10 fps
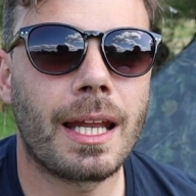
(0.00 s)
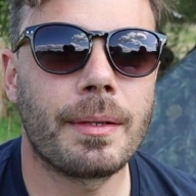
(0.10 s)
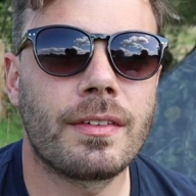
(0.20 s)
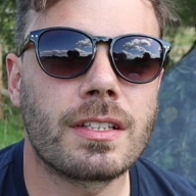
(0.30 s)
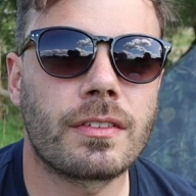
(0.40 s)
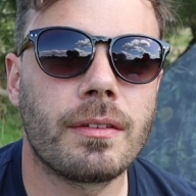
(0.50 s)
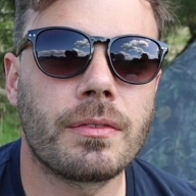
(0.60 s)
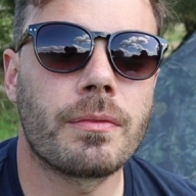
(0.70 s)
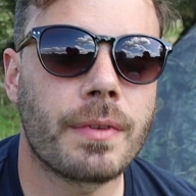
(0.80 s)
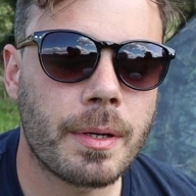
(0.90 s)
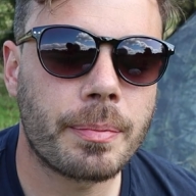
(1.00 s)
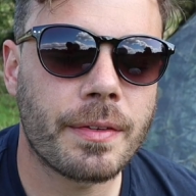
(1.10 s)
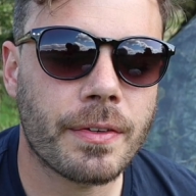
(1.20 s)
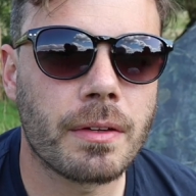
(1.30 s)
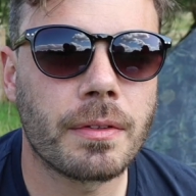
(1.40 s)
Allow me to just give you a very
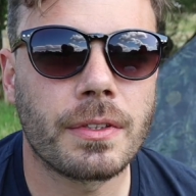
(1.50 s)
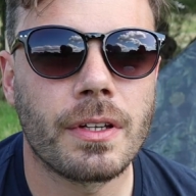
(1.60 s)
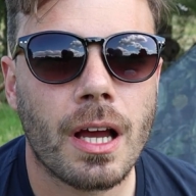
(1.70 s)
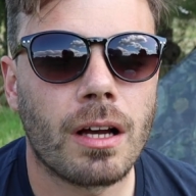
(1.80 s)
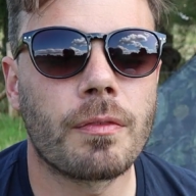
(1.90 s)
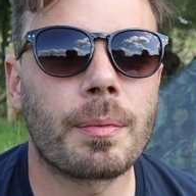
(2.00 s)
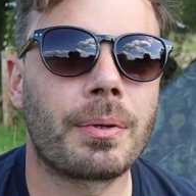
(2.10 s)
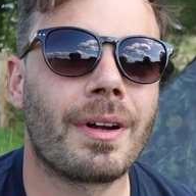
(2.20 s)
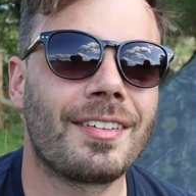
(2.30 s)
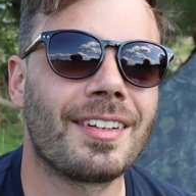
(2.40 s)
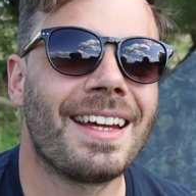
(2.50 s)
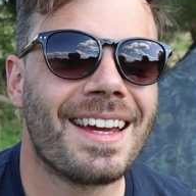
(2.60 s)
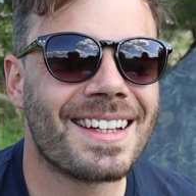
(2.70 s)
brief overview of the pricing,